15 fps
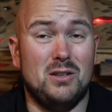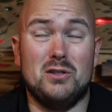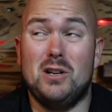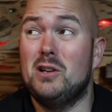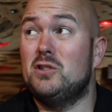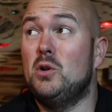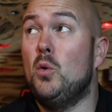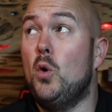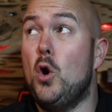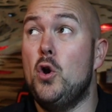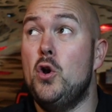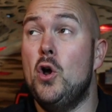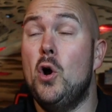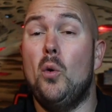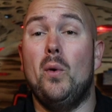There's also
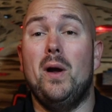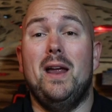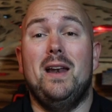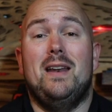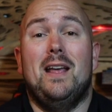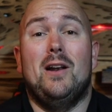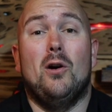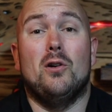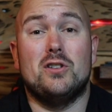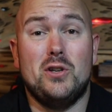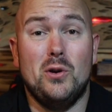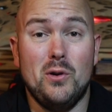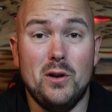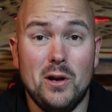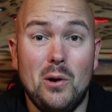no wind in our
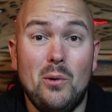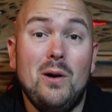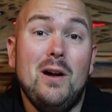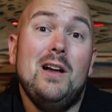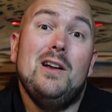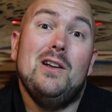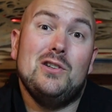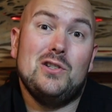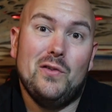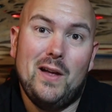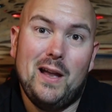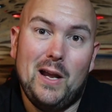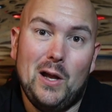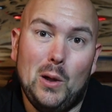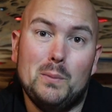studio, so
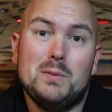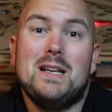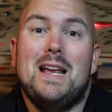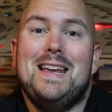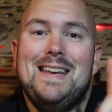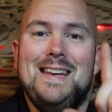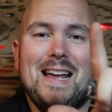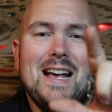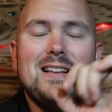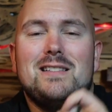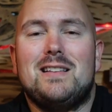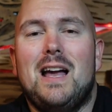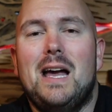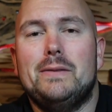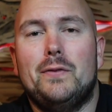that helps.
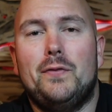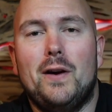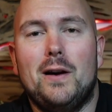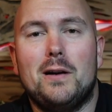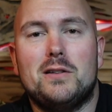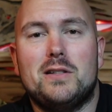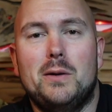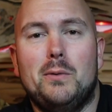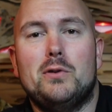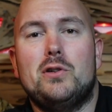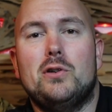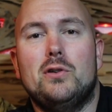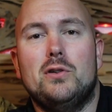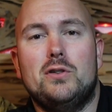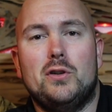Yes, I have a fire
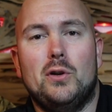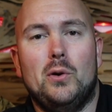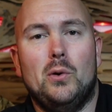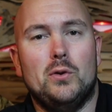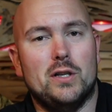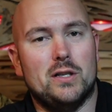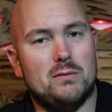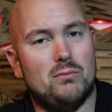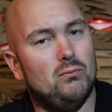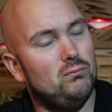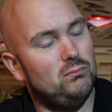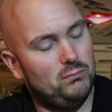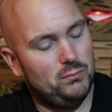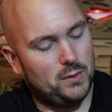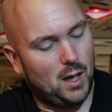extinguisher, so just
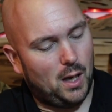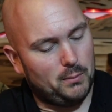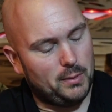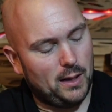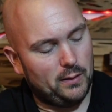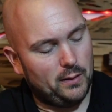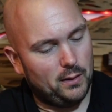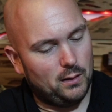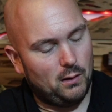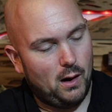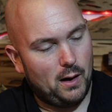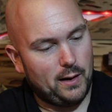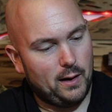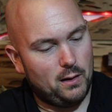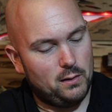calm down there, all
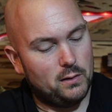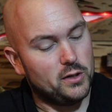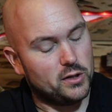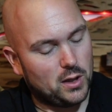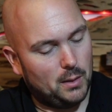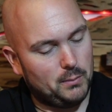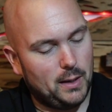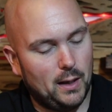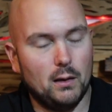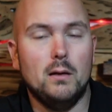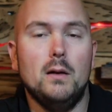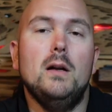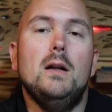right, here, just calm down.